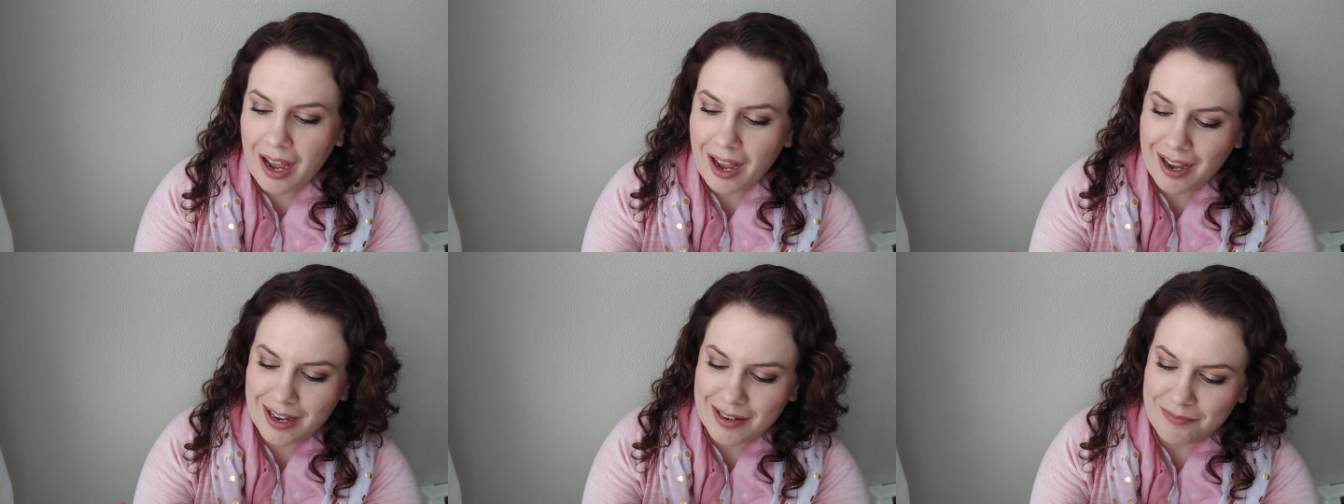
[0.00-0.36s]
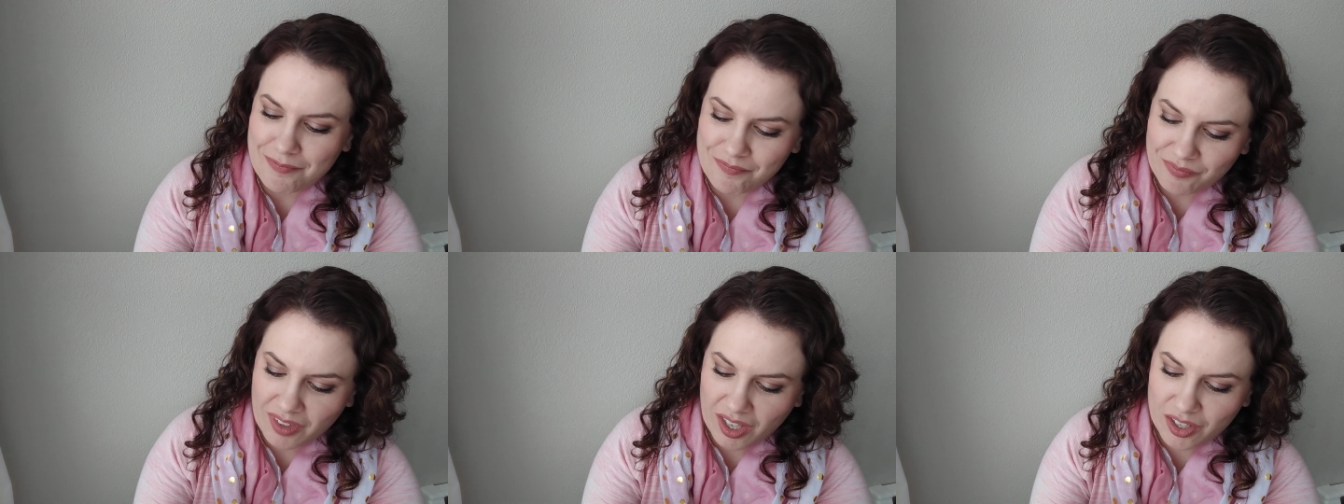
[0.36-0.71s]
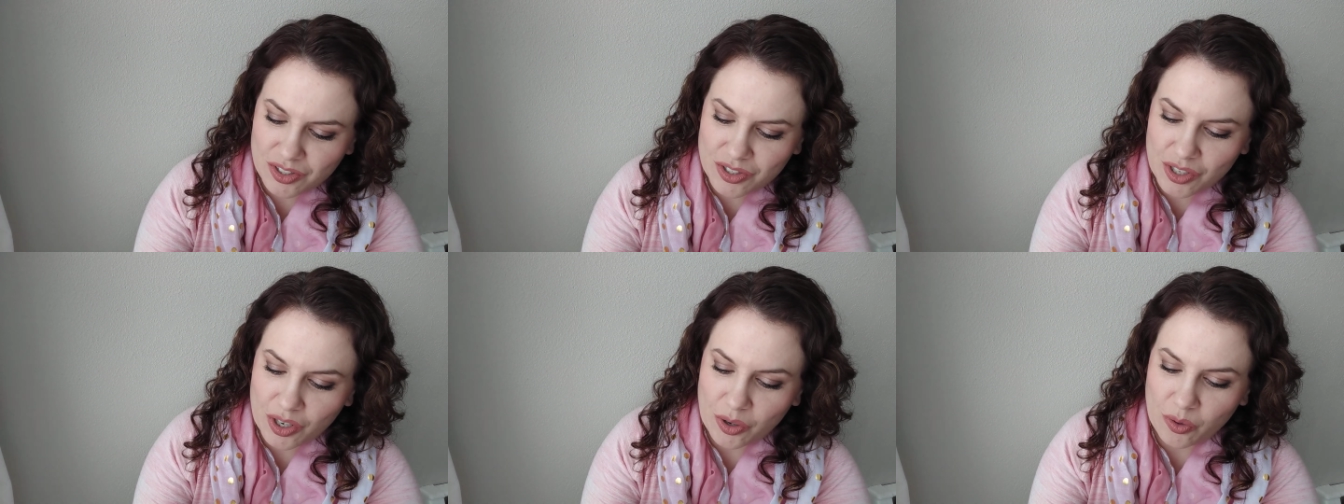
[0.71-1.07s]
Um,
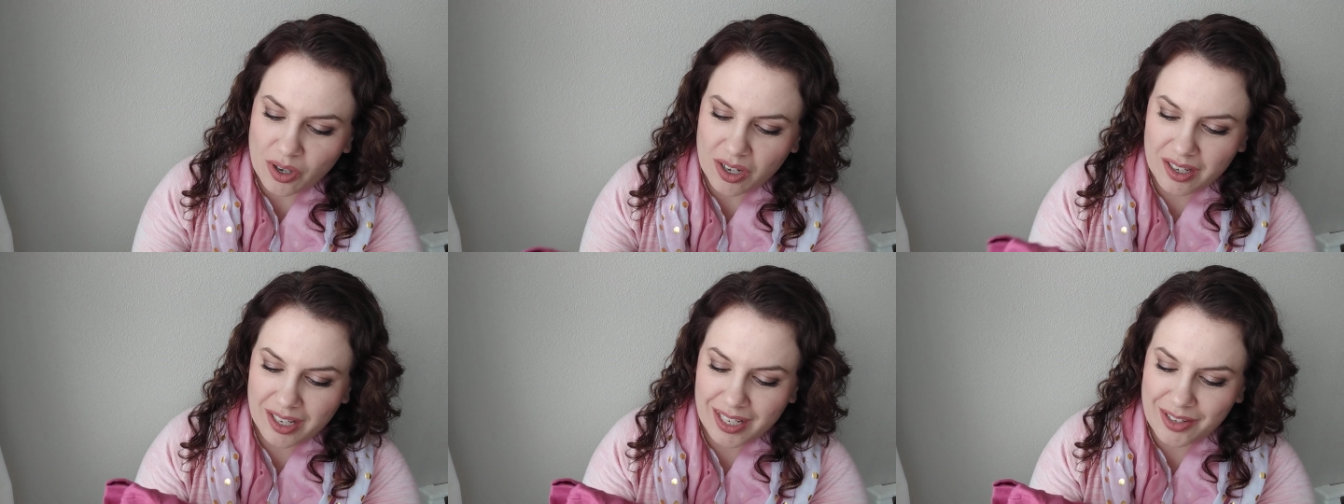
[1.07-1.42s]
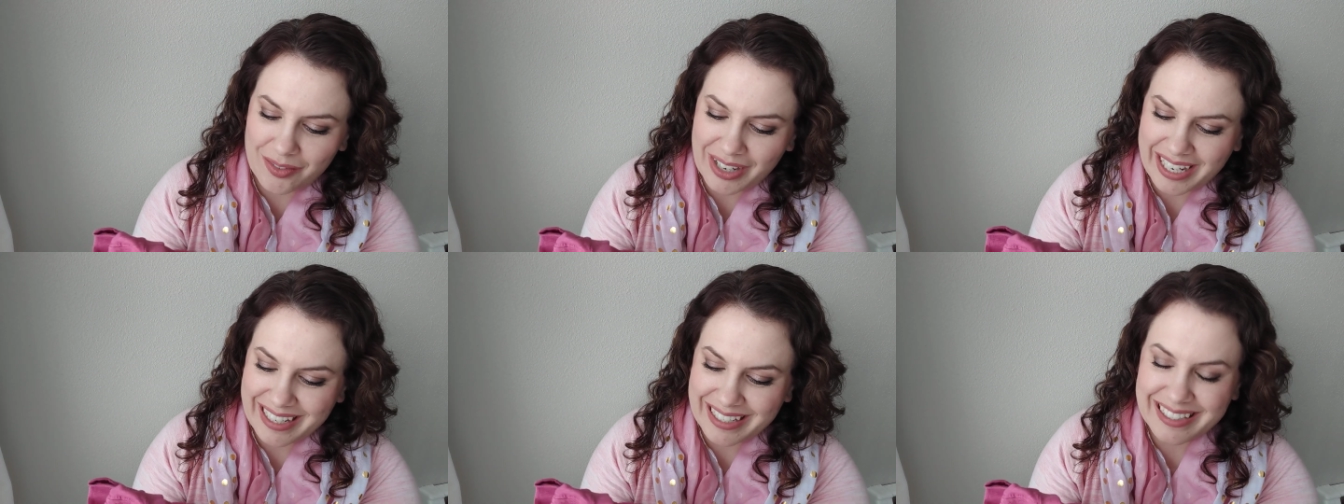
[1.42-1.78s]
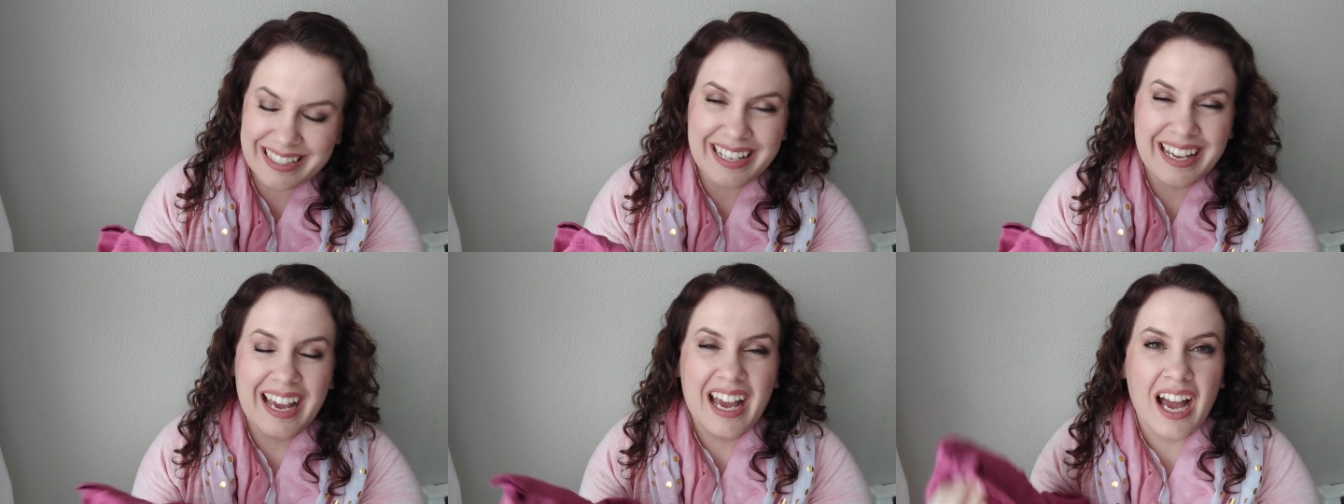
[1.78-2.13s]
so
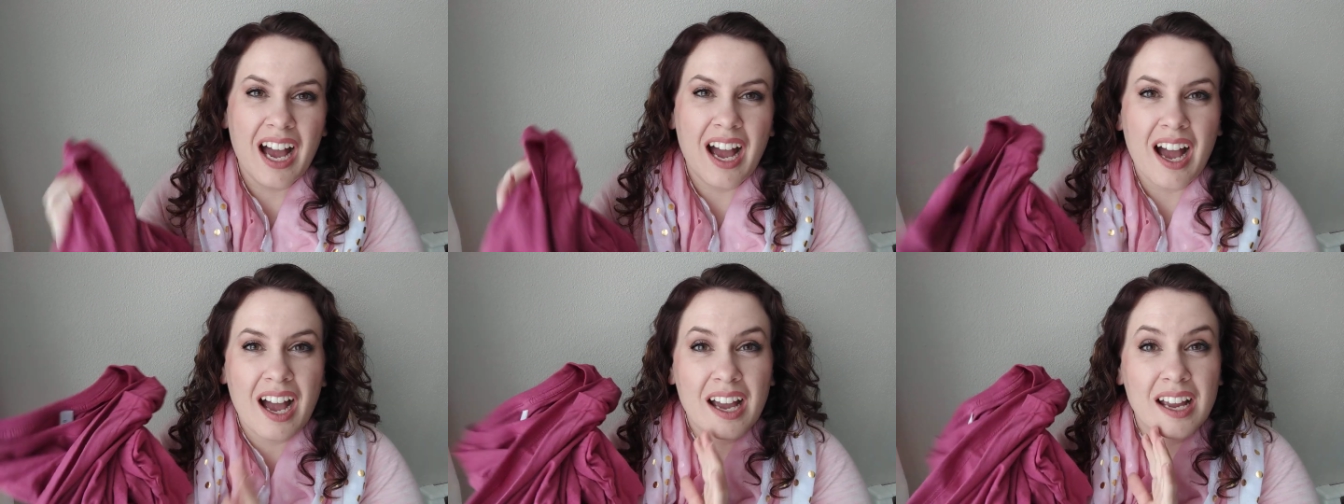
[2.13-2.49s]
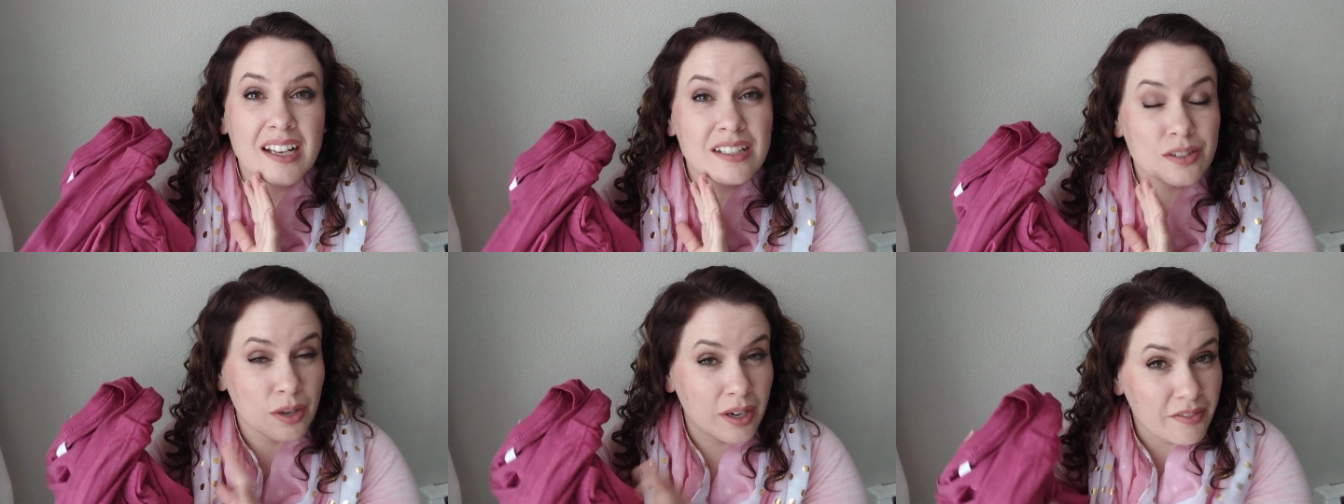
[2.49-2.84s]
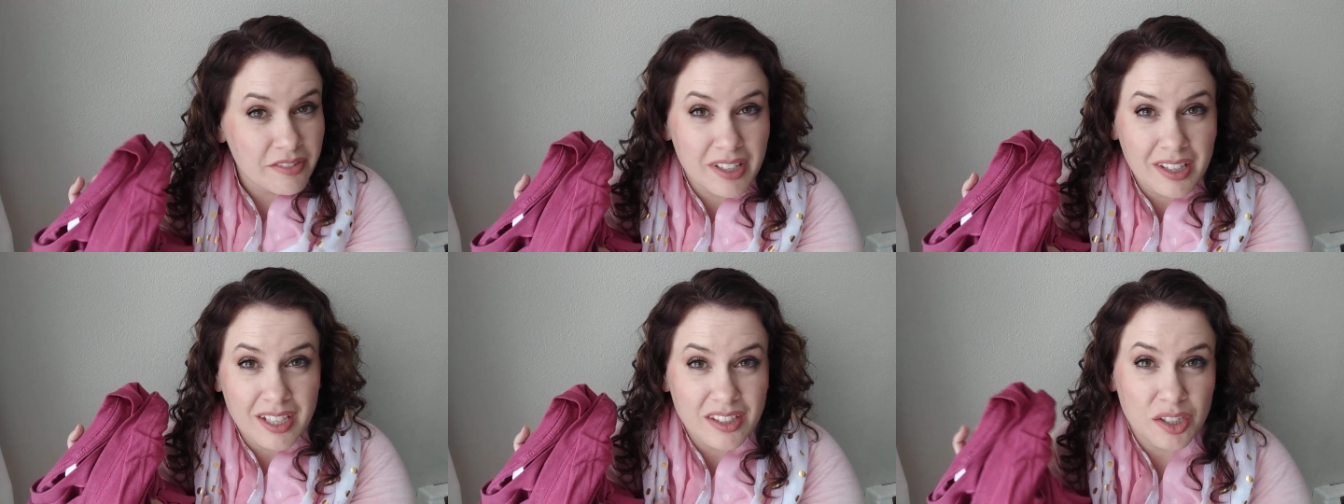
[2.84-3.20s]
anyways, so I
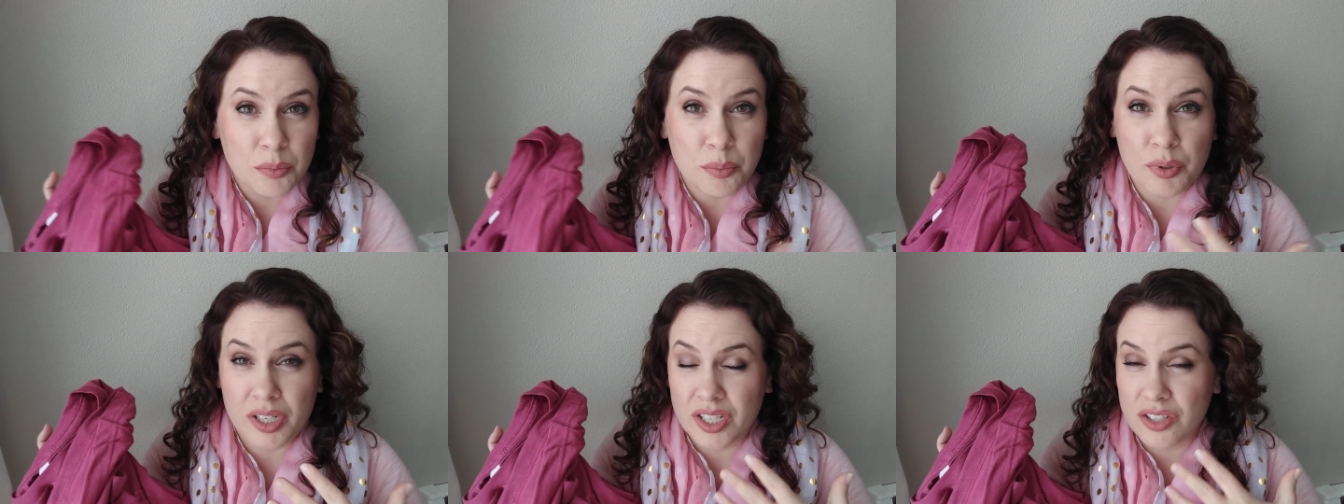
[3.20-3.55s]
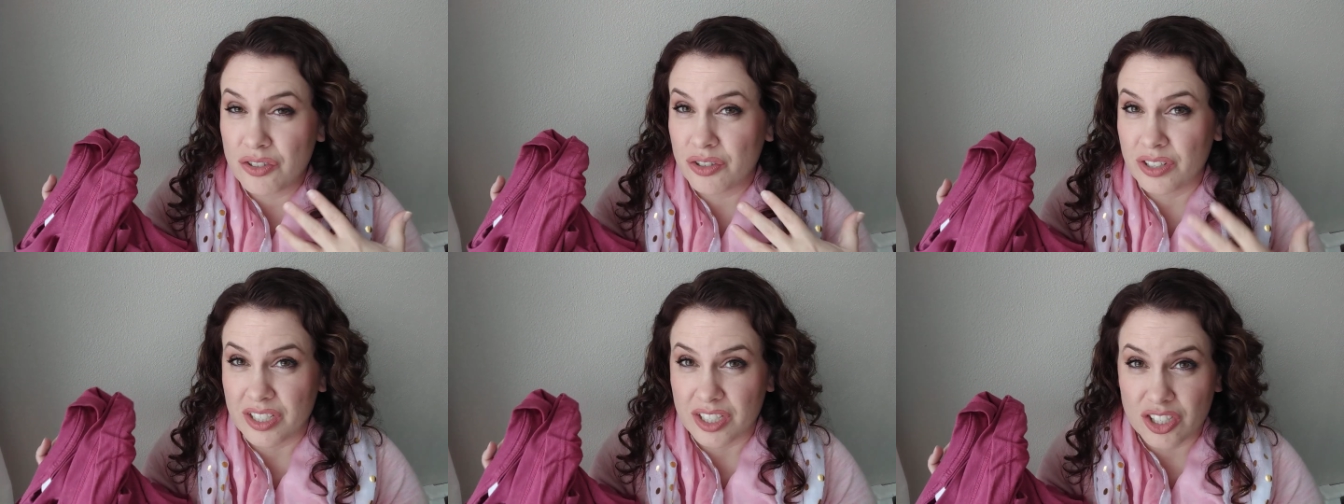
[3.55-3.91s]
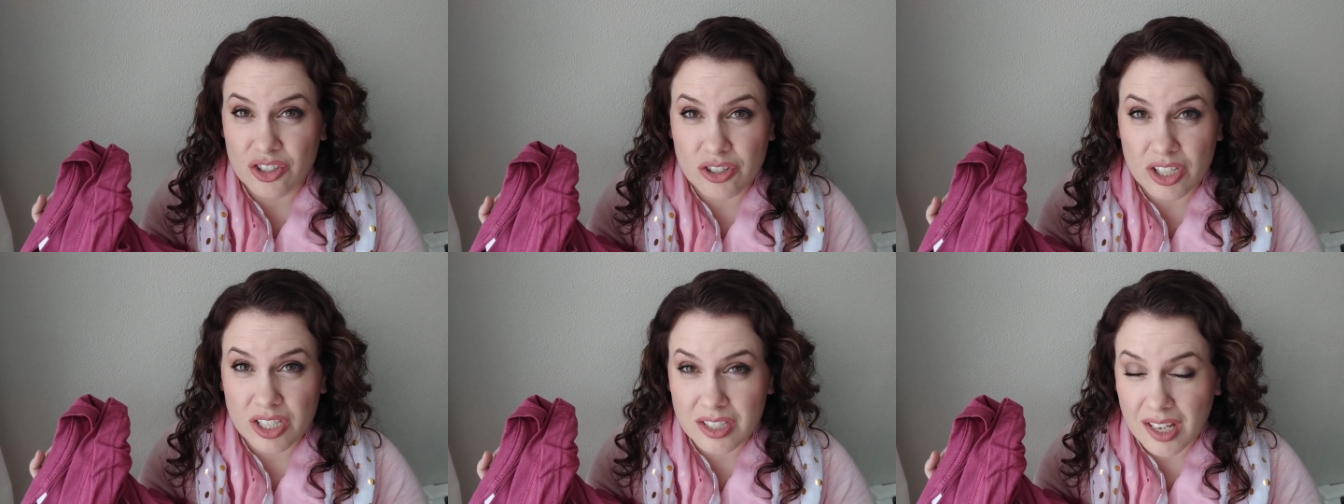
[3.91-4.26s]
feel like they're pretty true to
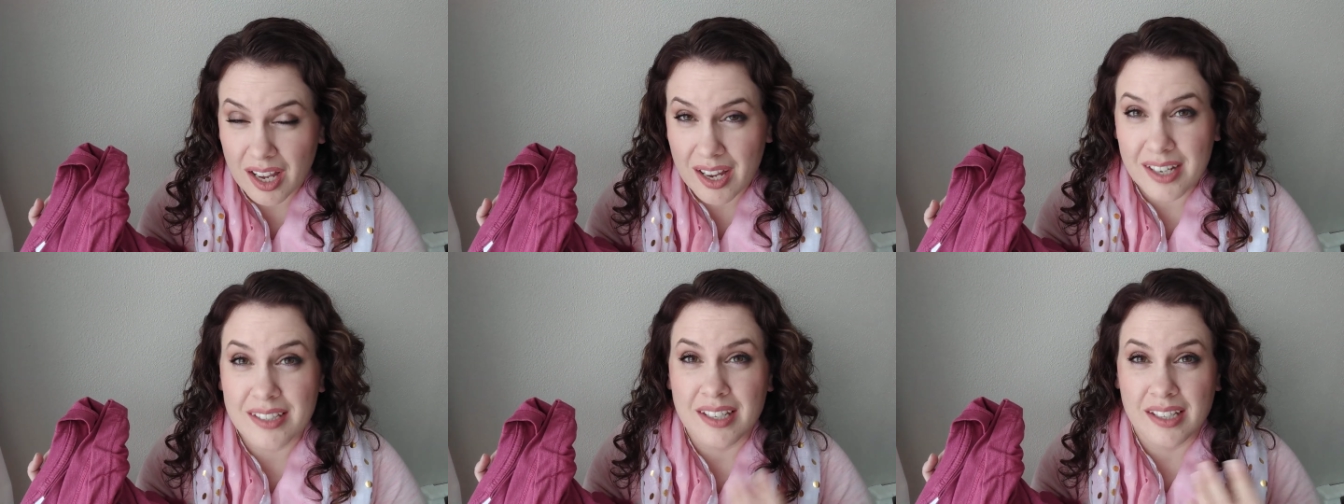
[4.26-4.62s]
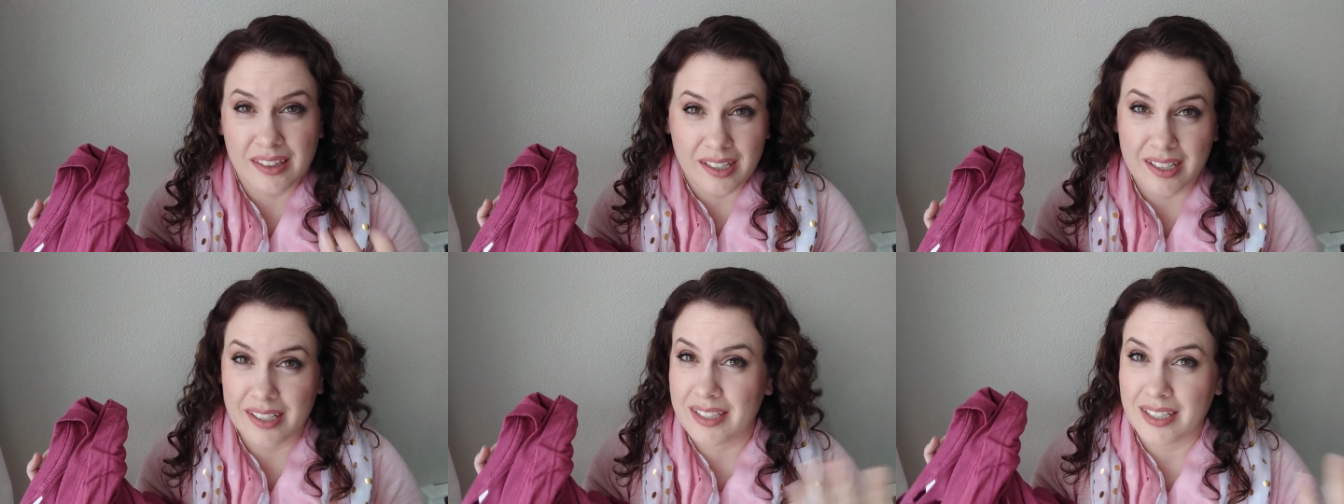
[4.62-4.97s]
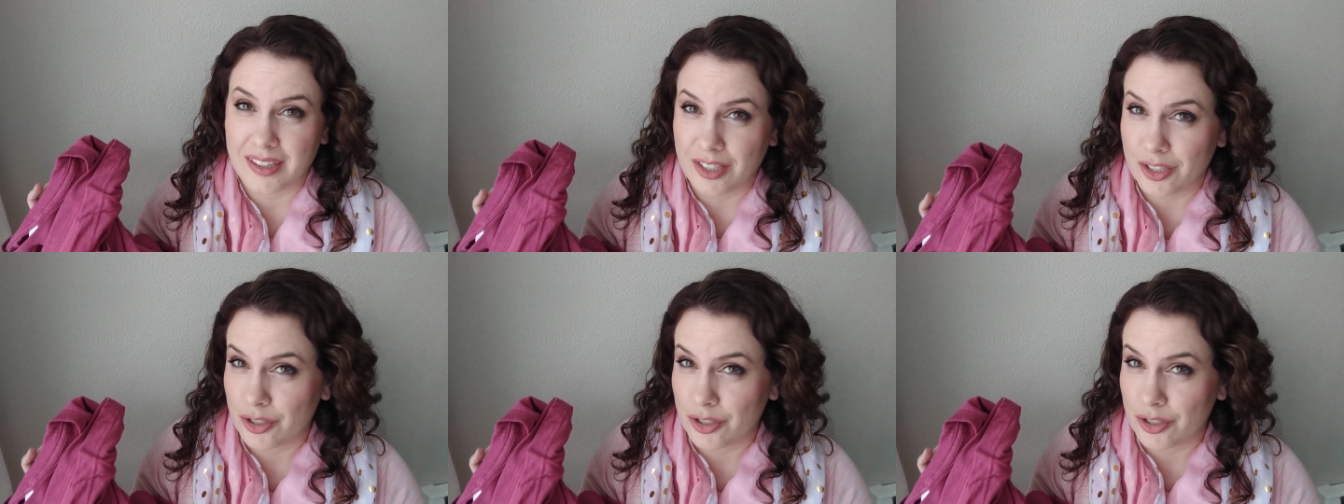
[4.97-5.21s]
size, and like I said, they